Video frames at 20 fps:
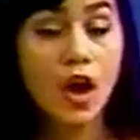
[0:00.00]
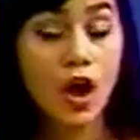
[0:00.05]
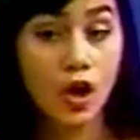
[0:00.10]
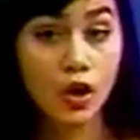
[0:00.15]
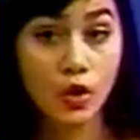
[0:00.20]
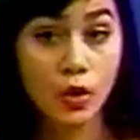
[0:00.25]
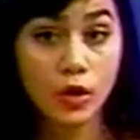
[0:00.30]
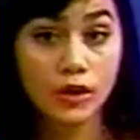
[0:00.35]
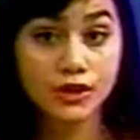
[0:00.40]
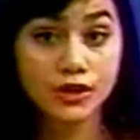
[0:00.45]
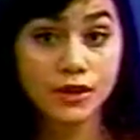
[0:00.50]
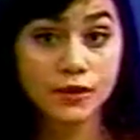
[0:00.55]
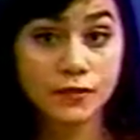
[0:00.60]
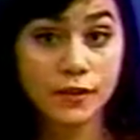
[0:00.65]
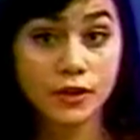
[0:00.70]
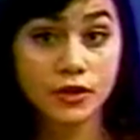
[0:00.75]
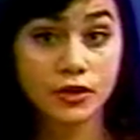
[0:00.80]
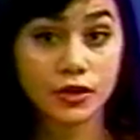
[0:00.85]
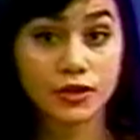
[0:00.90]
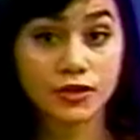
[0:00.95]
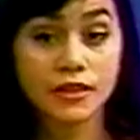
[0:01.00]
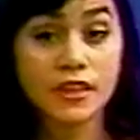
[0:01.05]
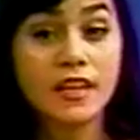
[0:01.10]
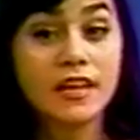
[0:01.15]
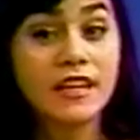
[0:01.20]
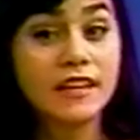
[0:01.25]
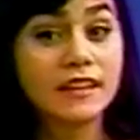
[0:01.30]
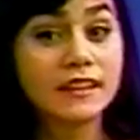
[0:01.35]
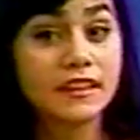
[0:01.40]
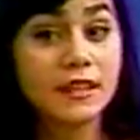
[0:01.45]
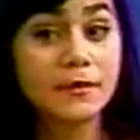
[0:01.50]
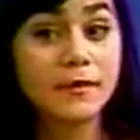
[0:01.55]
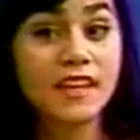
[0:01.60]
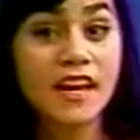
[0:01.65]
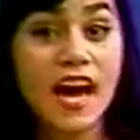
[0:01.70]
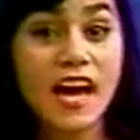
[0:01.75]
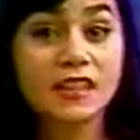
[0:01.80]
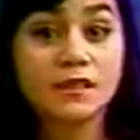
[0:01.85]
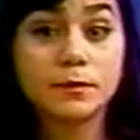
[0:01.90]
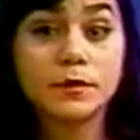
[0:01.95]
According to officials,
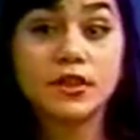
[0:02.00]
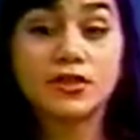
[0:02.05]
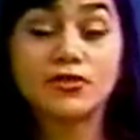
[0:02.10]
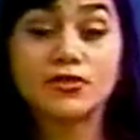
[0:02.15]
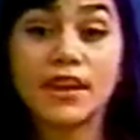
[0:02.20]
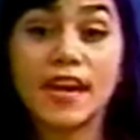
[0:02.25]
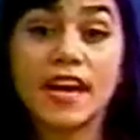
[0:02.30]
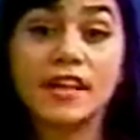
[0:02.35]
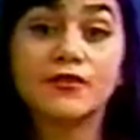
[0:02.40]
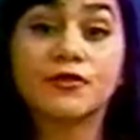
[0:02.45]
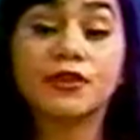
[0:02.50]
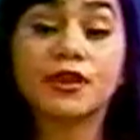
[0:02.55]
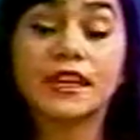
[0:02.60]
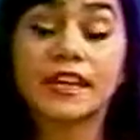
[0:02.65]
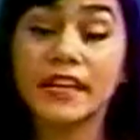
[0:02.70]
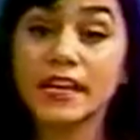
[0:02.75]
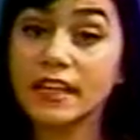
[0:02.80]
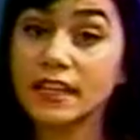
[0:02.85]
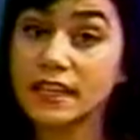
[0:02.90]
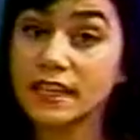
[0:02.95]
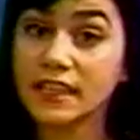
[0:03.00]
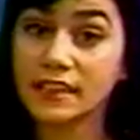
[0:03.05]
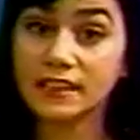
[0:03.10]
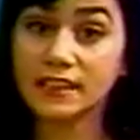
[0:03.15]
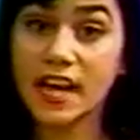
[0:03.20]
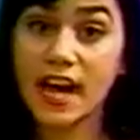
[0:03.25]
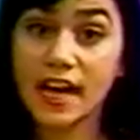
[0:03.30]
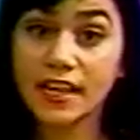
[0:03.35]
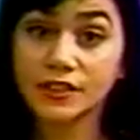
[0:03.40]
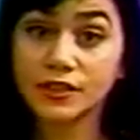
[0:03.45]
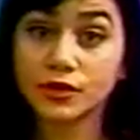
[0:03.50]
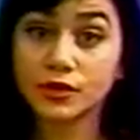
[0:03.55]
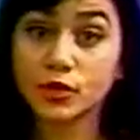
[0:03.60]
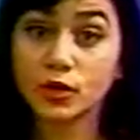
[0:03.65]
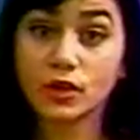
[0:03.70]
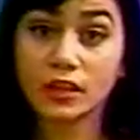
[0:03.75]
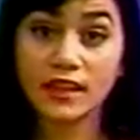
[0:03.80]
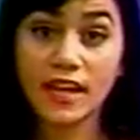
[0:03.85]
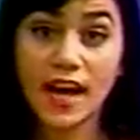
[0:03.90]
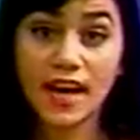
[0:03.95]
Lemming has been arraigned for killing his high
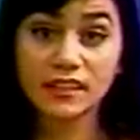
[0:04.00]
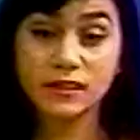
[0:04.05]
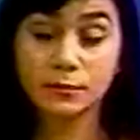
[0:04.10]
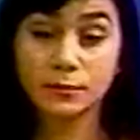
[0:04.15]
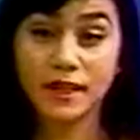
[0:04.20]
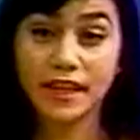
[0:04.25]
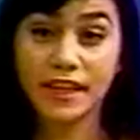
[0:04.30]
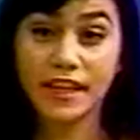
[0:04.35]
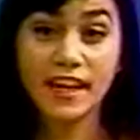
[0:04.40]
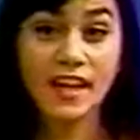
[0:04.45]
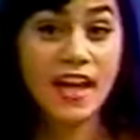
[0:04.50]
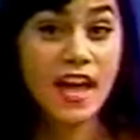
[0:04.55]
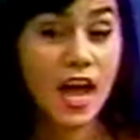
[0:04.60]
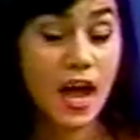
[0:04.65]
school classmate